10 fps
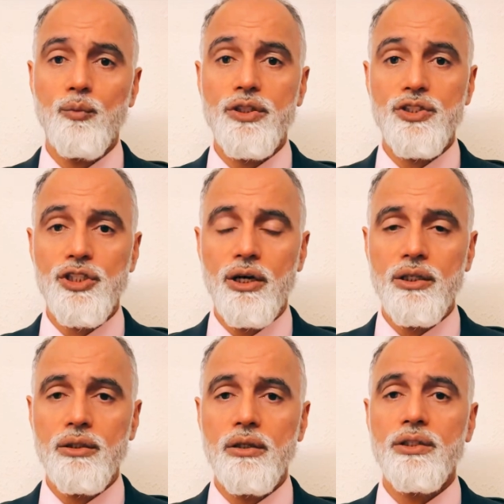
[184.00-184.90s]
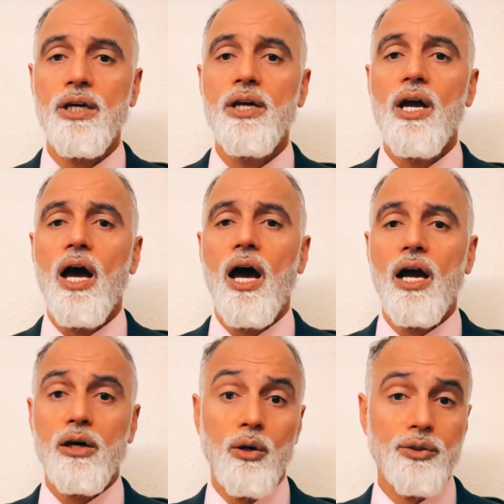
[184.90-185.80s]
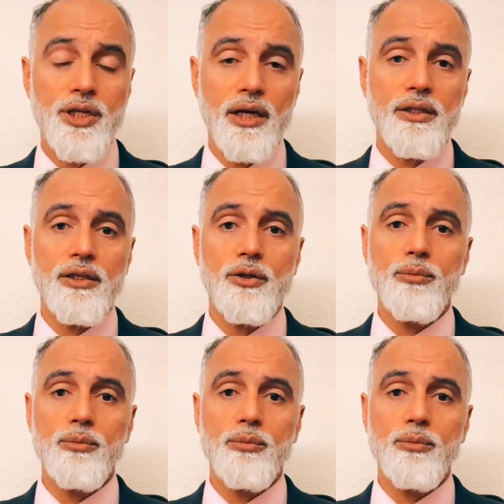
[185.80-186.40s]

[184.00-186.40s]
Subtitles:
with the child, contact that